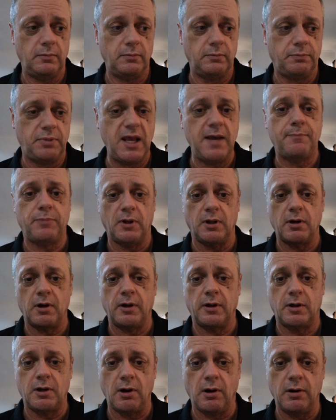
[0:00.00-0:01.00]
people are
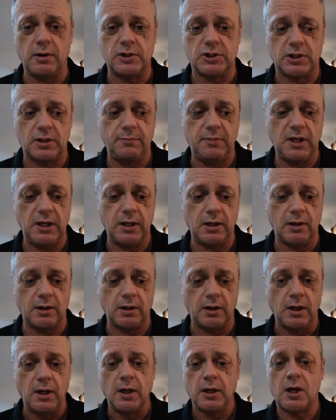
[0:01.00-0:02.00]
encouraged to be
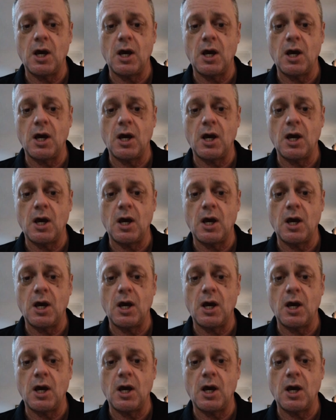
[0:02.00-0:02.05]
a